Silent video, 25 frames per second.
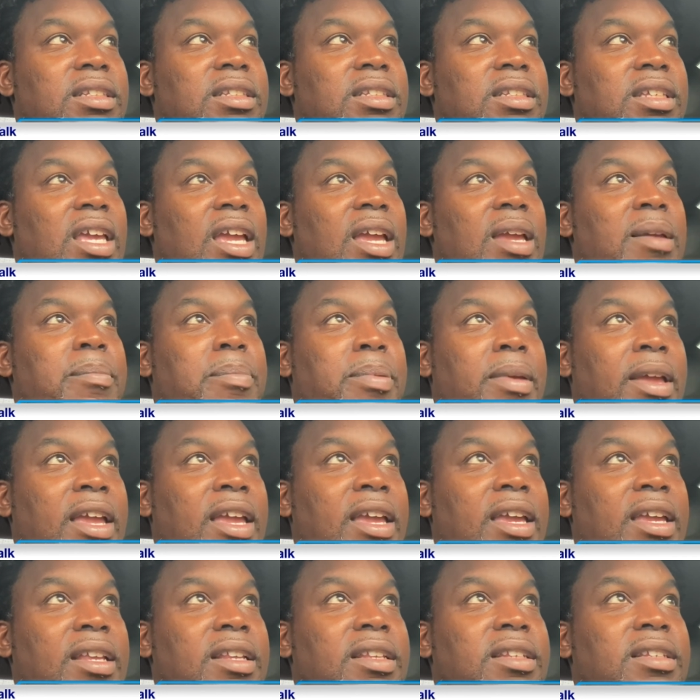
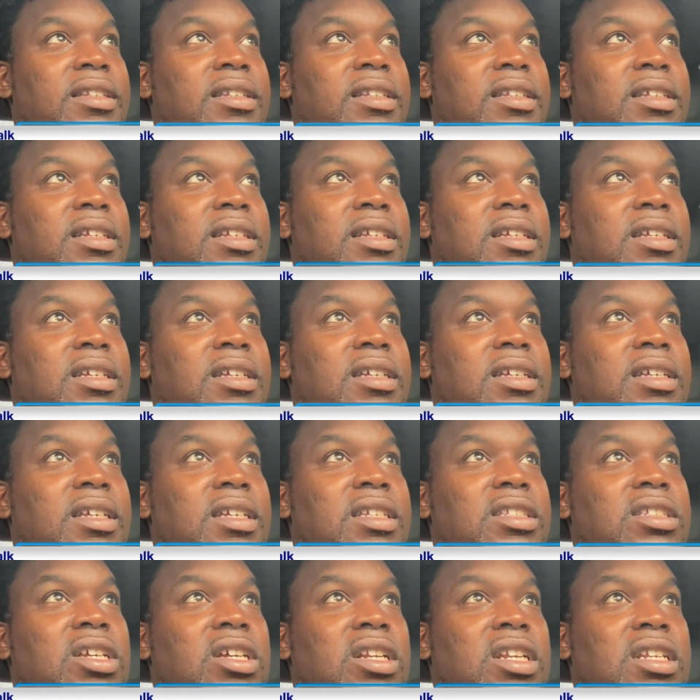campaign
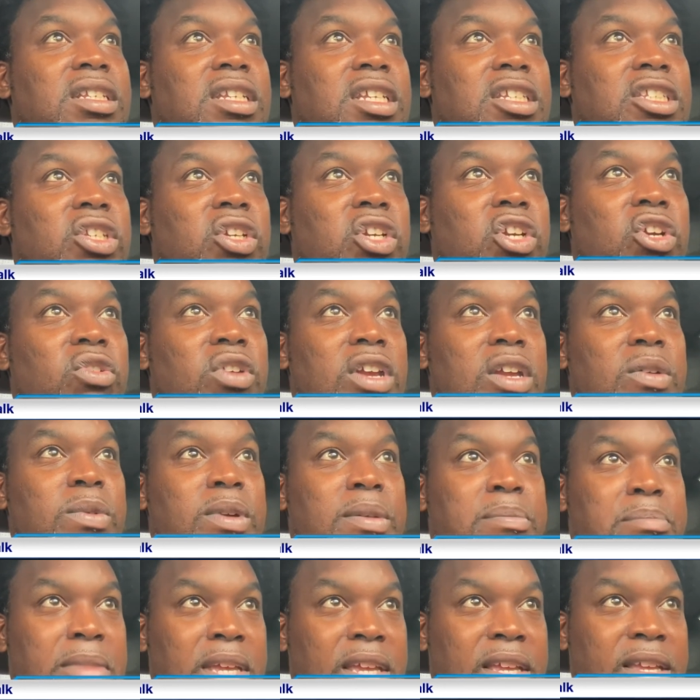is going to disagree with
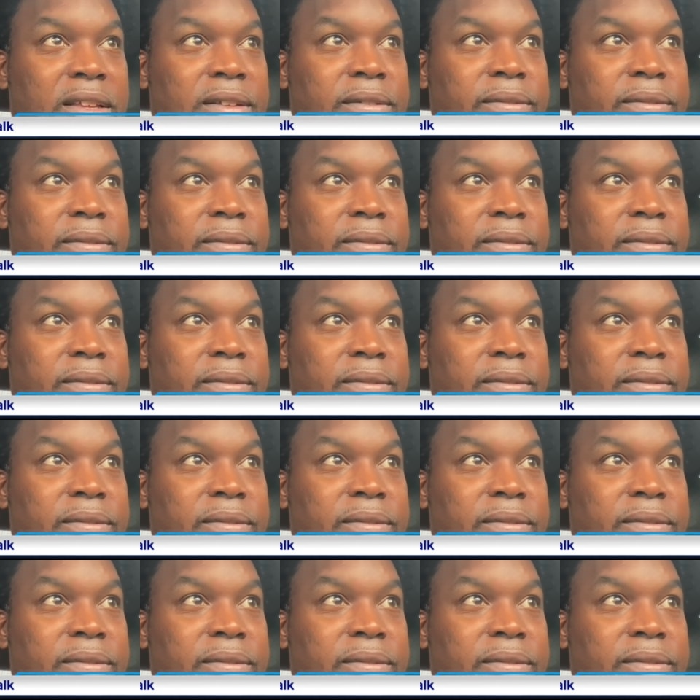me,